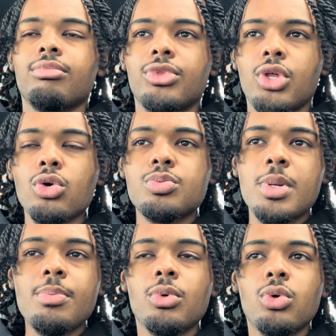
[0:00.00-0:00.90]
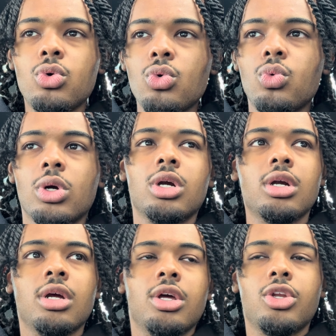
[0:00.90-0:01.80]
those people who
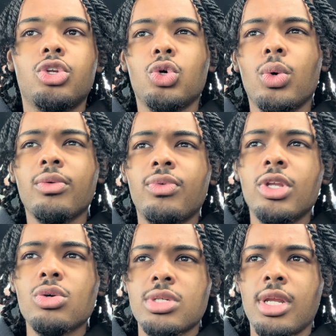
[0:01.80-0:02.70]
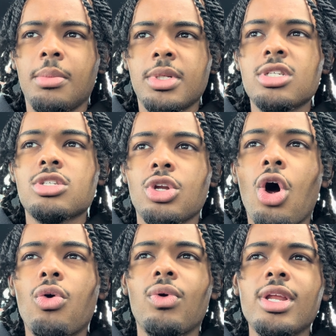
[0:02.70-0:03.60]
were doing videos and images and
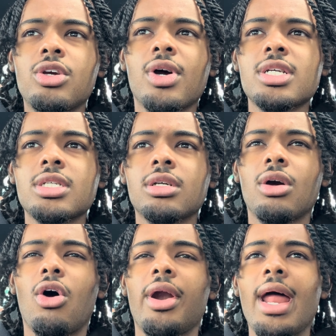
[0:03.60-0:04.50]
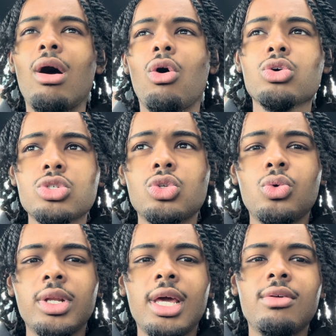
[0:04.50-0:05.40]
already crushing are now also
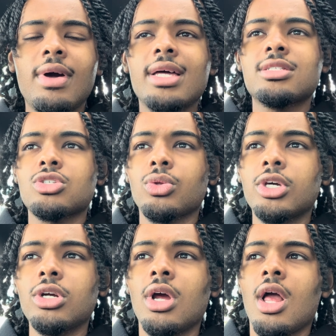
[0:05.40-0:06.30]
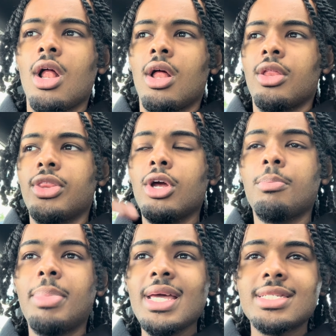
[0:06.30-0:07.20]
doing native ads, so their
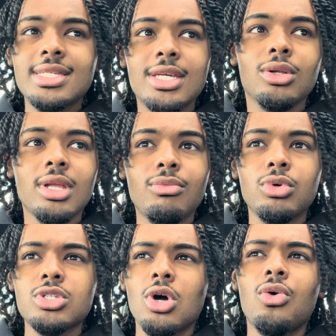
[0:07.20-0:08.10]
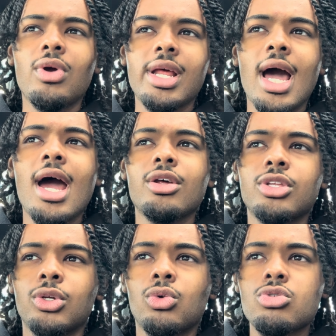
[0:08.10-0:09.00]
base skill level is already higher
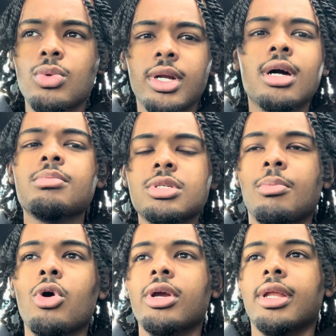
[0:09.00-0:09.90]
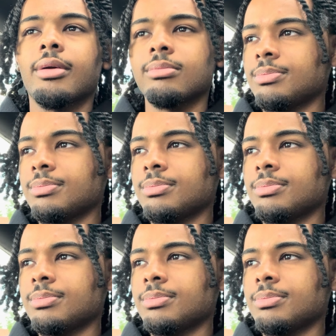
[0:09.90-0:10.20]
than yours when it comes to marketing.